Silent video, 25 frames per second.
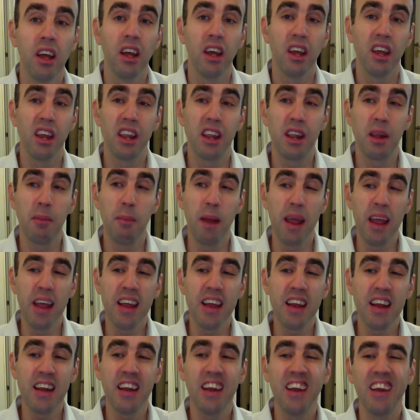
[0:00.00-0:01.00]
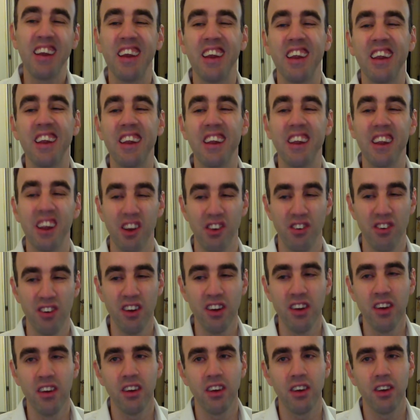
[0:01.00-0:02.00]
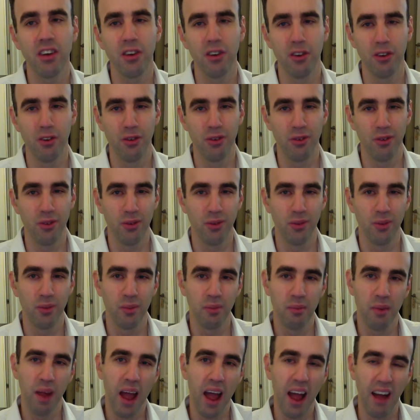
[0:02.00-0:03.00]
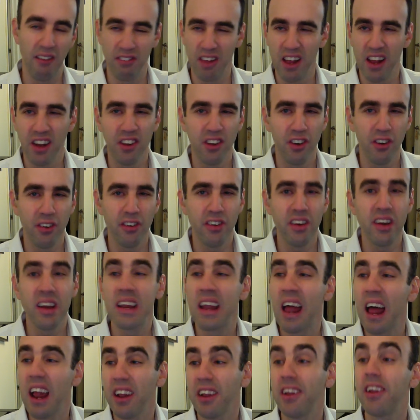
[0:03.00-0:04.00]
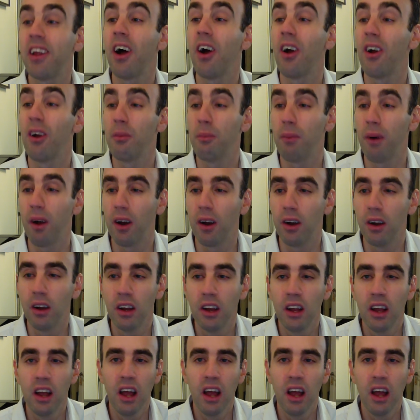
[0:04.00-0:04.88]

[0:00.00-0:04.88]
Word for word: It's the making the decision to have that surgery. That's the hard part.